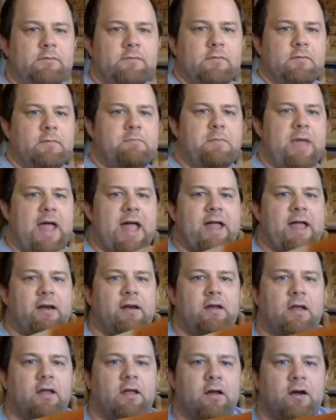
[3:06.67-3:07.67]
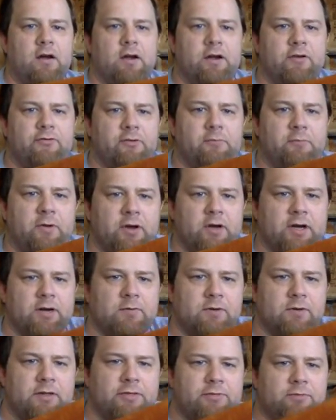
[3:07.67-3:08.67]
Matt, are you familiar
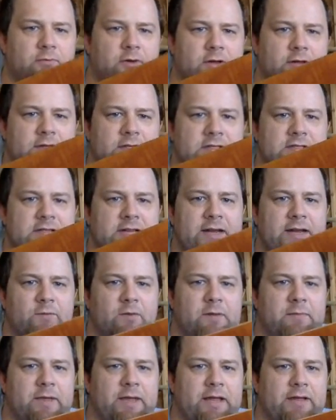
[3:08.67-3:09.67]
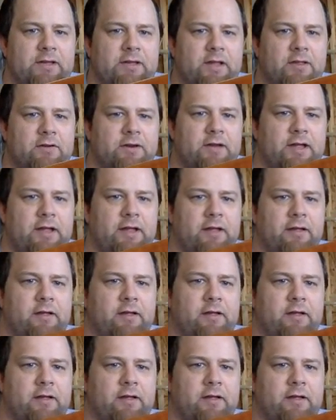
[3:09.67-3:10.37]
with what the stain we made the other day?